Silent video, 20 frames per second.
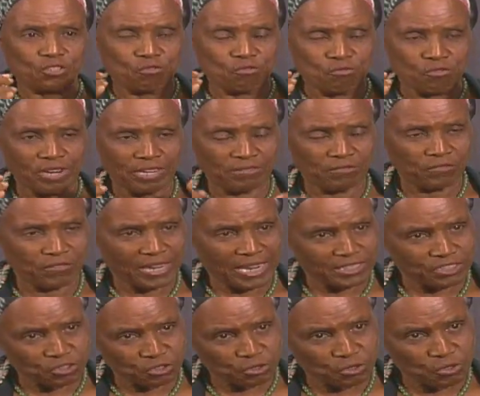red
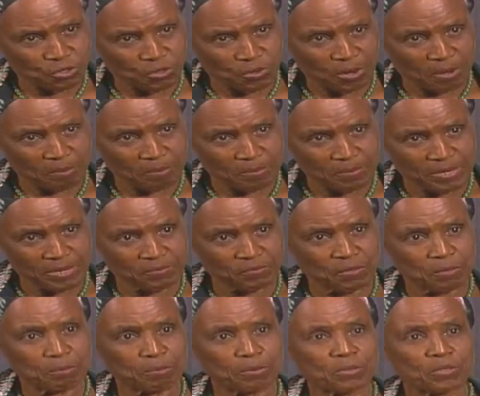flag should go up if
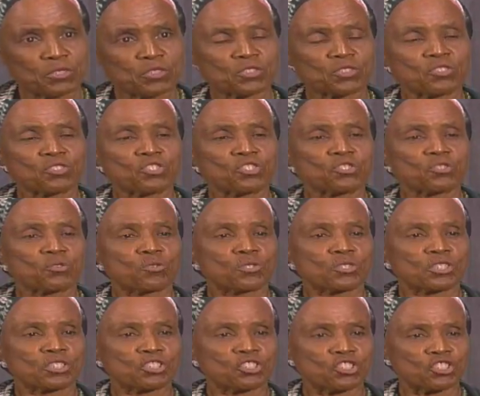the person
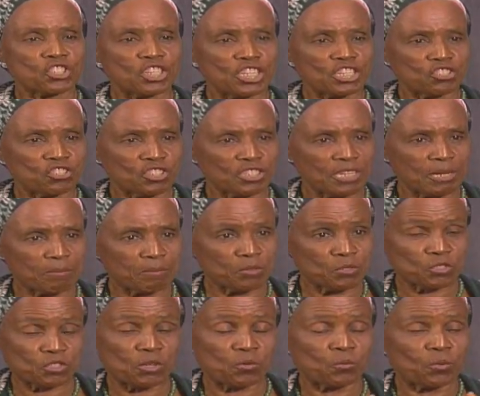shows a change in their
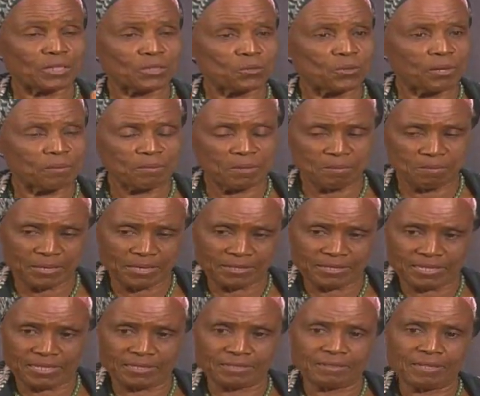personality. What do I mean by
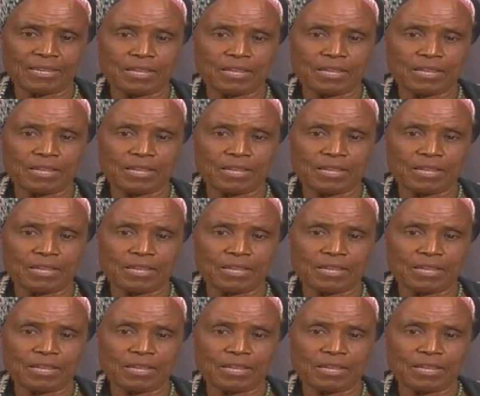that?